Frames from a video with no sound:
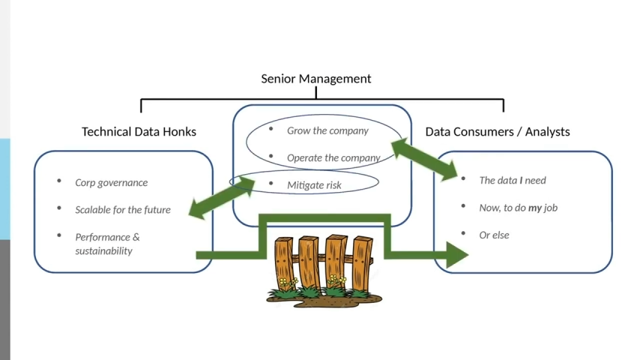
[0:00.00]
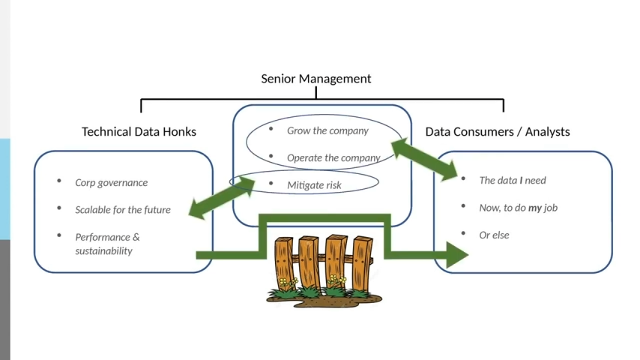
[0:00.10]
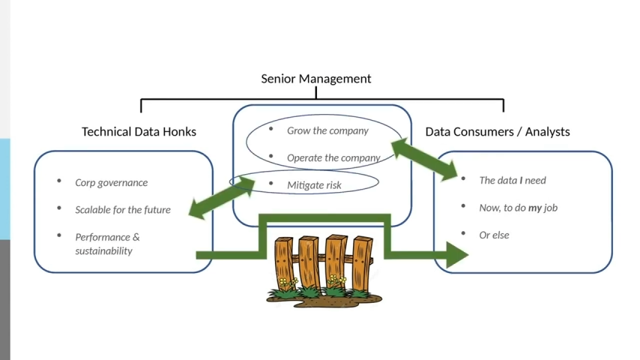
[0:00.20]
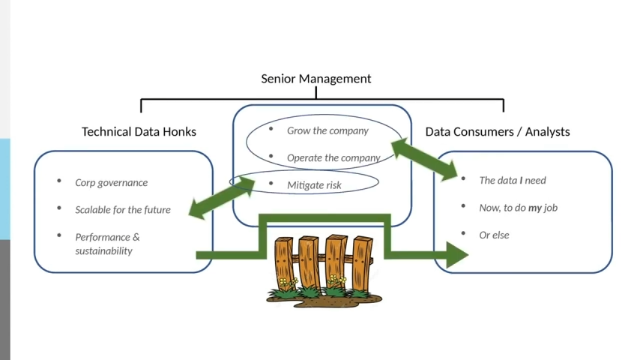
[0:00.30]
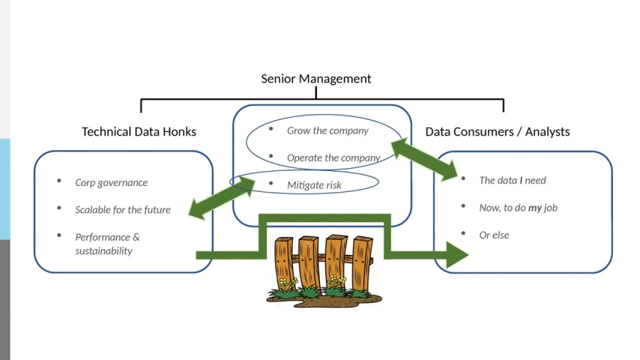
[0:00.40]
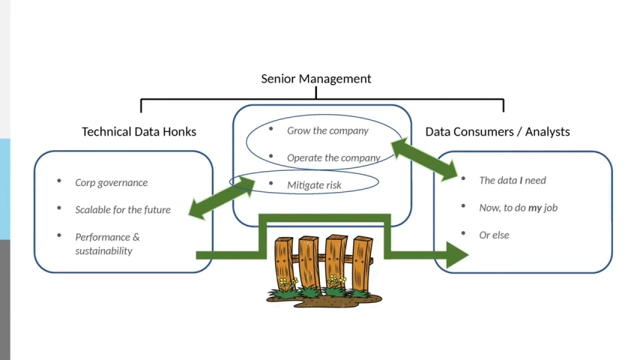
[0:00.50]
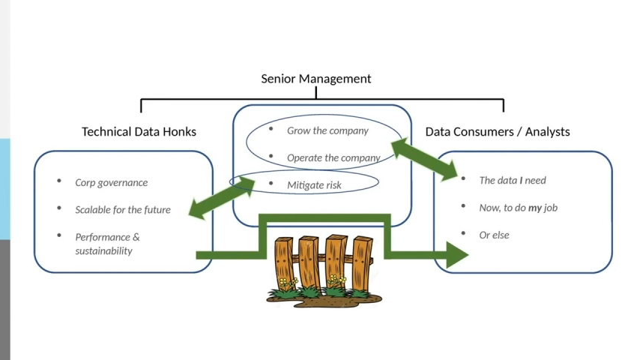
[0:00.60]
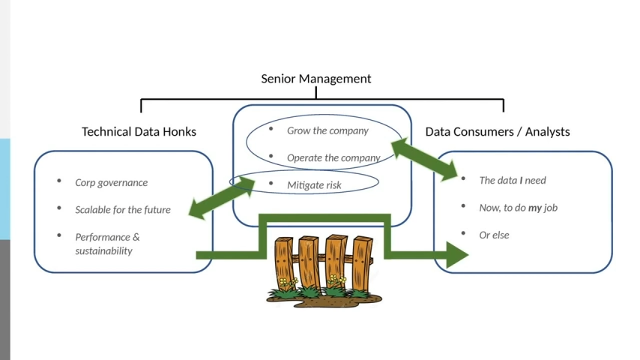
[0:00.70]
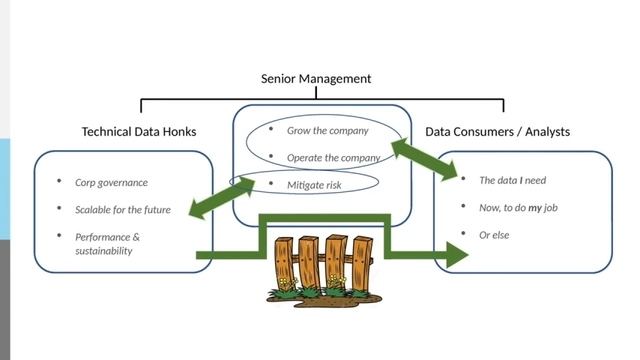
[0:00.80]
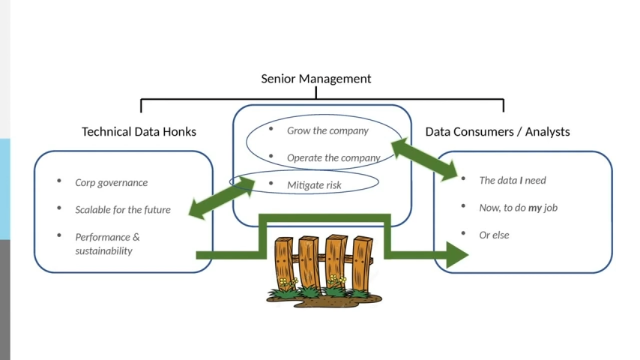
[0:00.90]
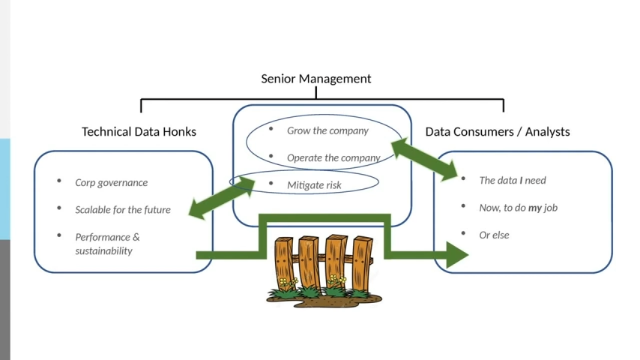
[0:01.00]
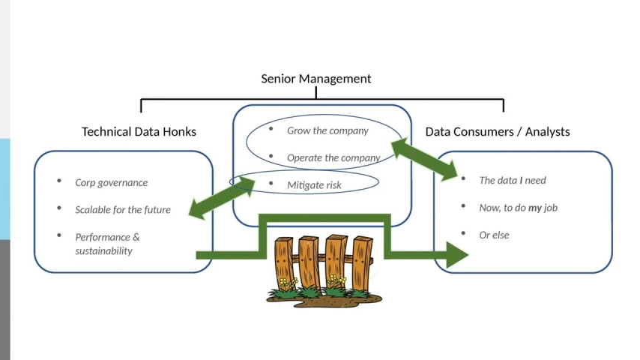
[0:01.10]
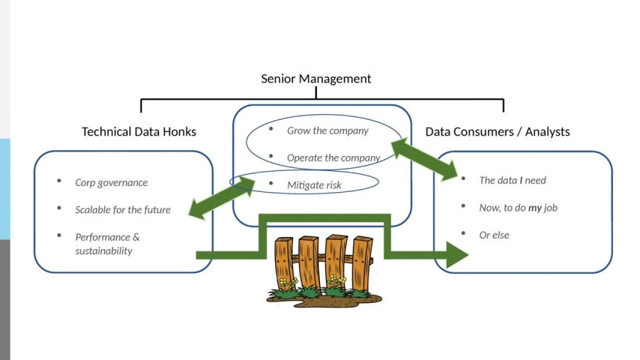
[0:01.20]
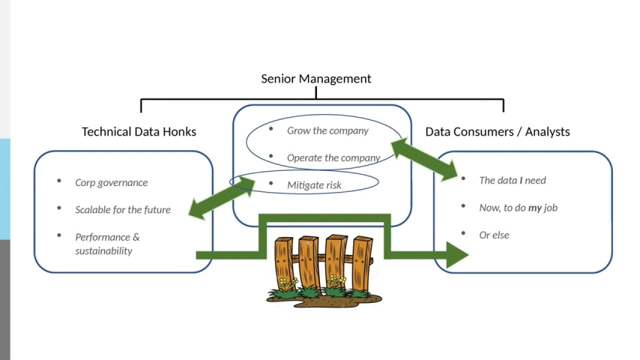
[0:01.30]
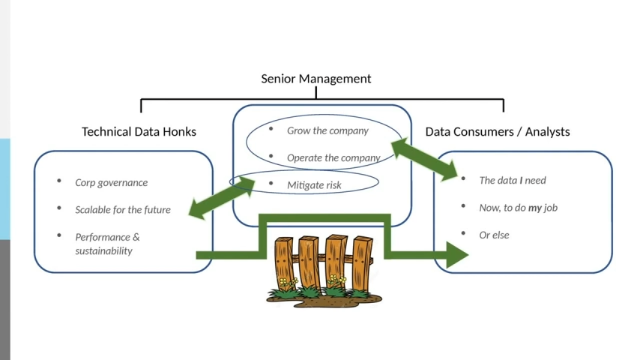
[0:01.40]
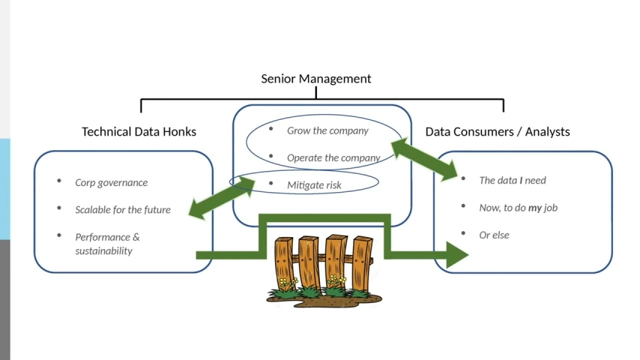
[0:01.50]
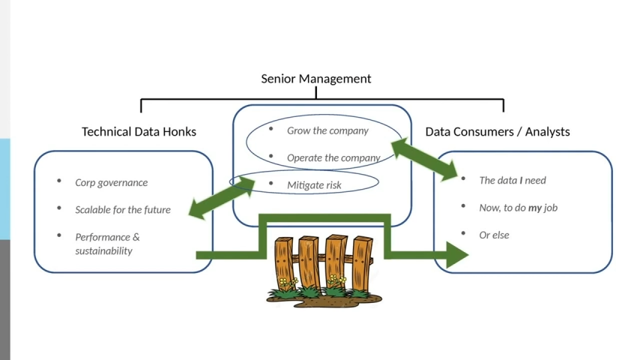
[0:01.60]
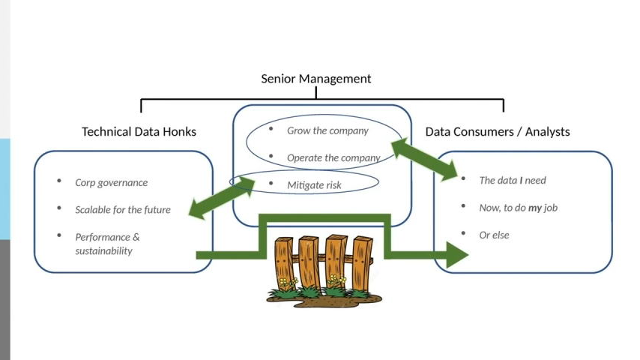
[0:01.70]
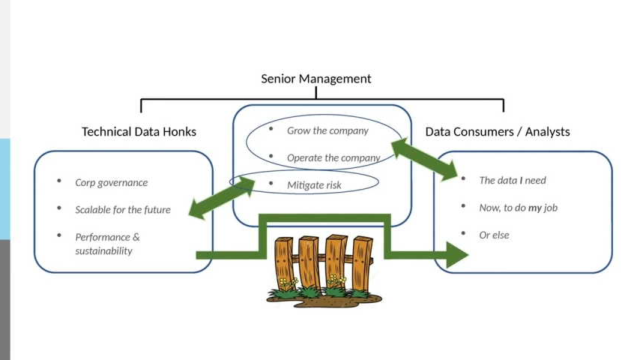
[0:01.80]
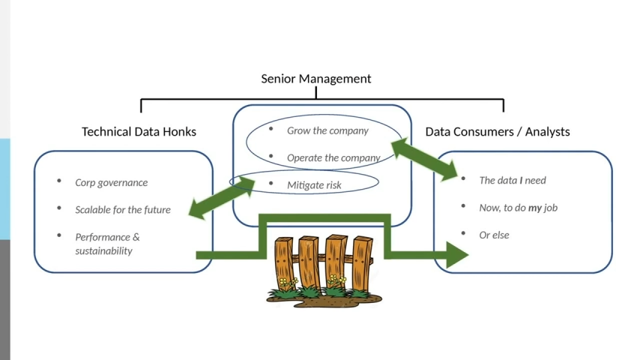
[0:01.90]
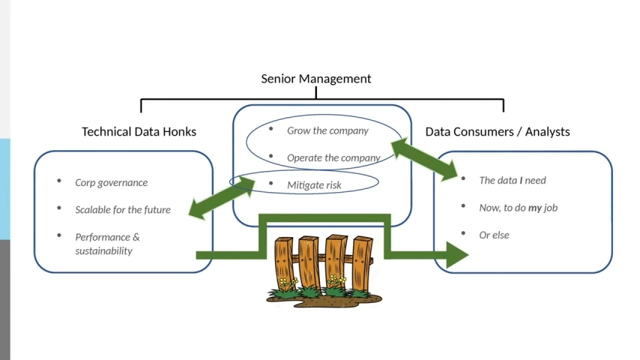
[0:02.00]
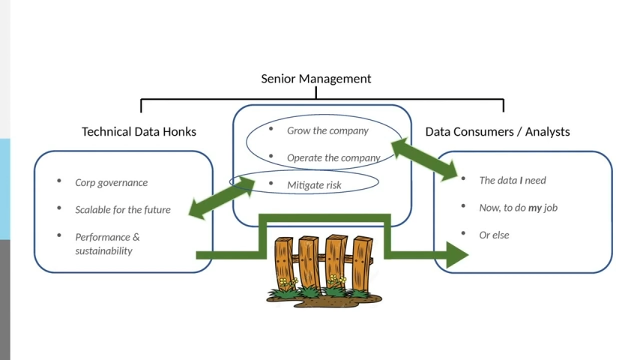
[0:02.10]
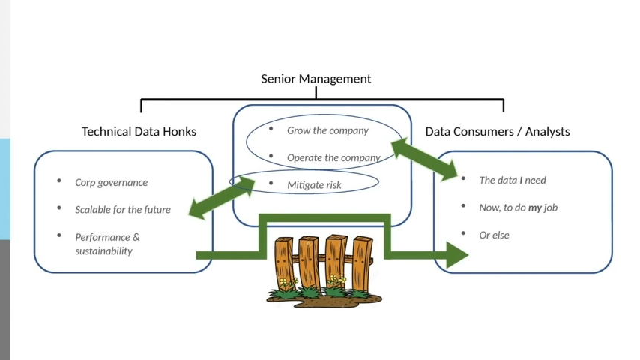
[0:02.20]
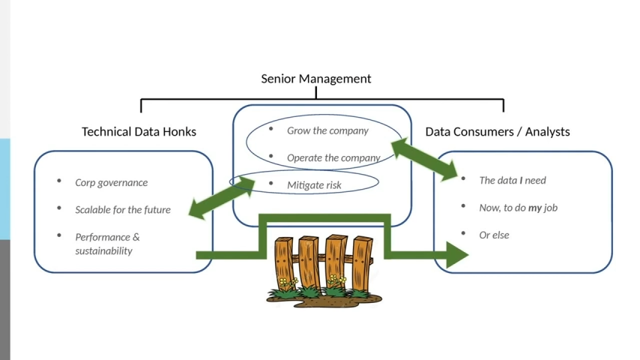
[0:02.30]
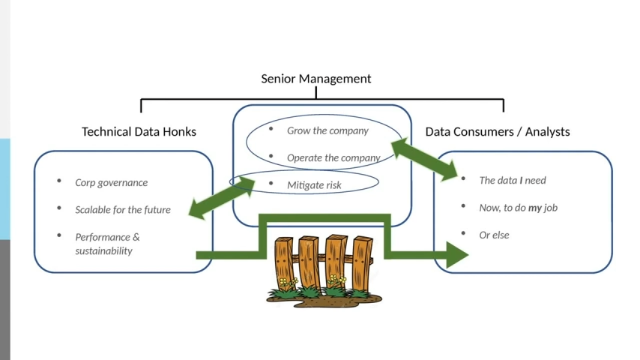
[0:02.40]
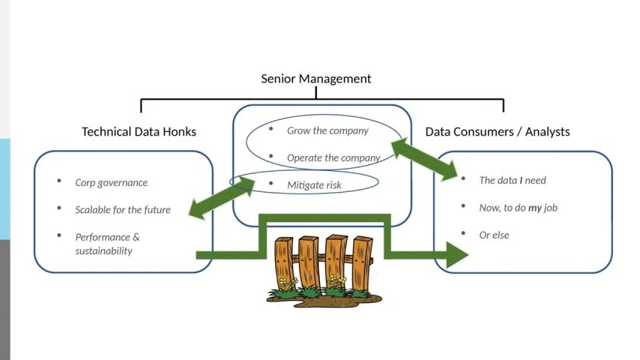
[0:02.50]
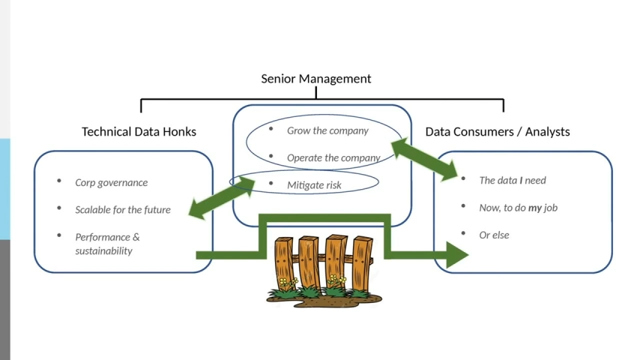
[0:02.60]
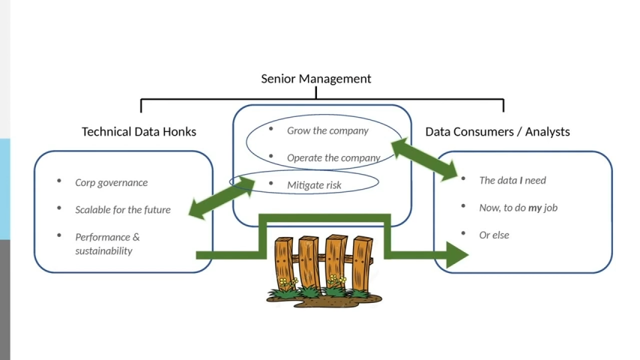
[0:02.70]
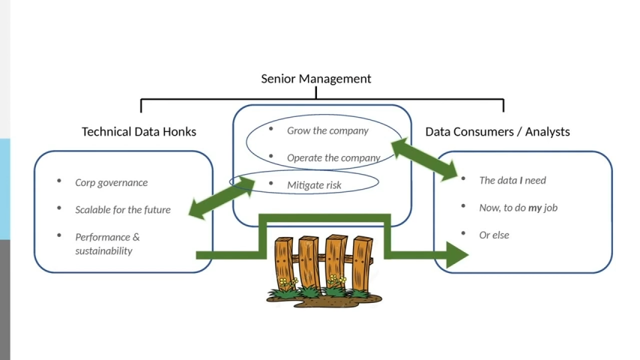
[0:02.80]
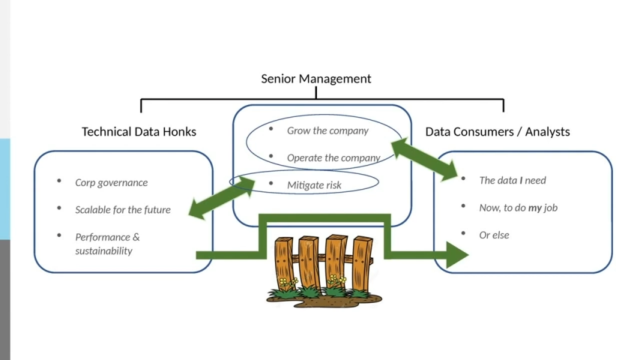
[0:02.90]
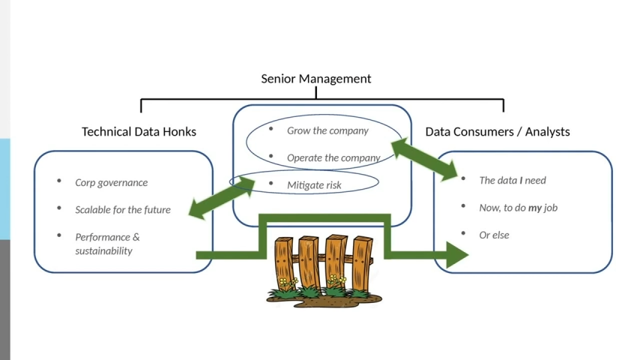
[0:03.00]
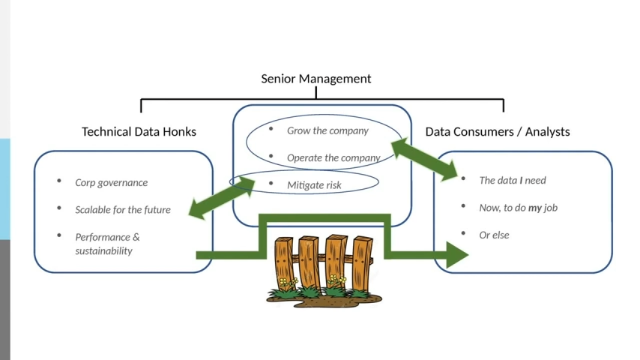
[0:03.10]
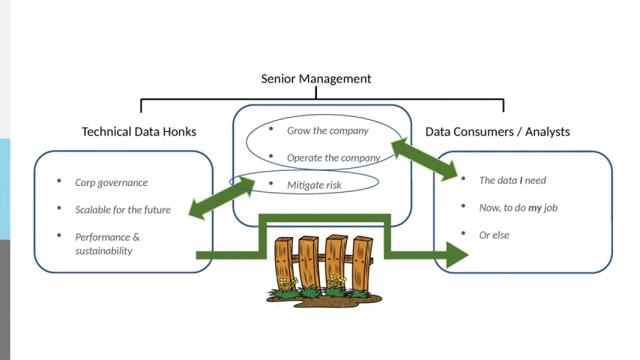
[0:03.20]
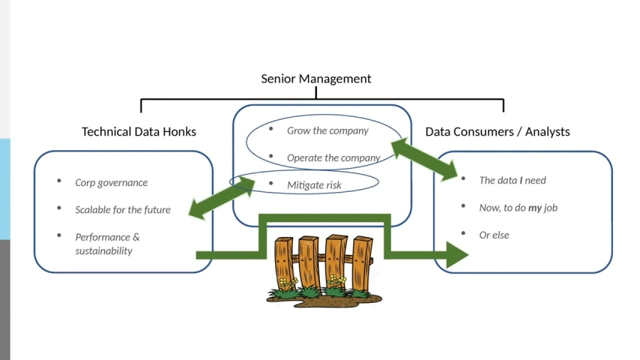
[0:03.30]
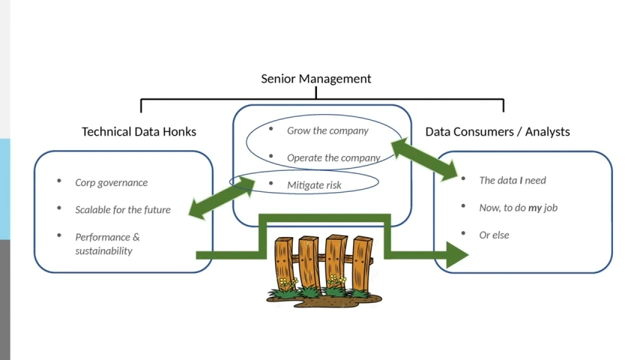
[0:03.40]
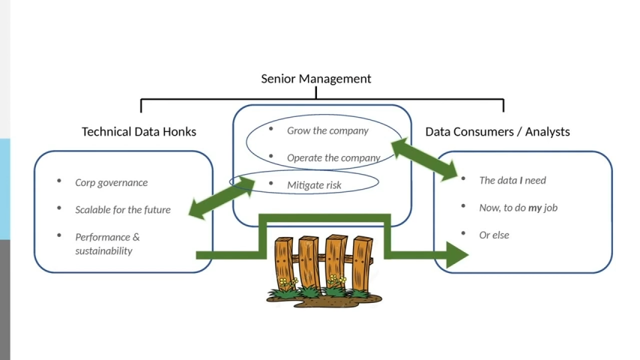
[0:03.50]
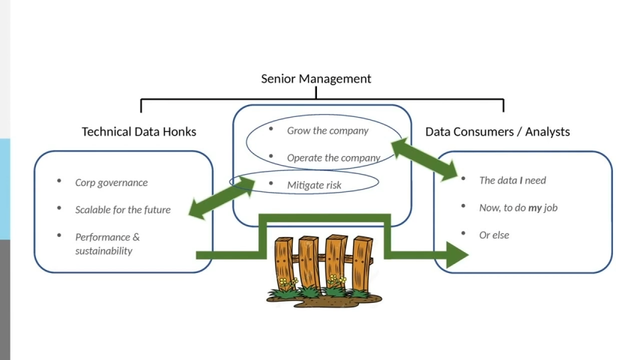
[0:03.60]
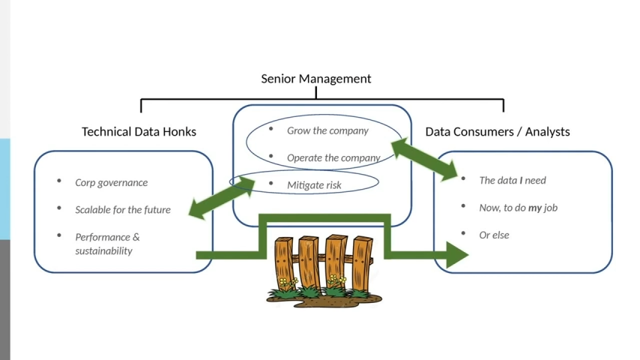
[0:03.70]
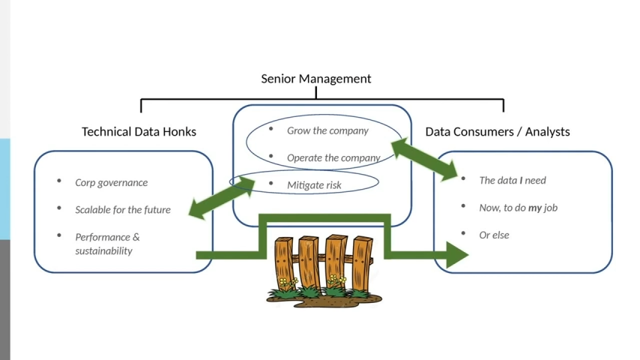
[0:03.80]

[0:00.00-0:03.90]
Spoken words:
(no speaker visible)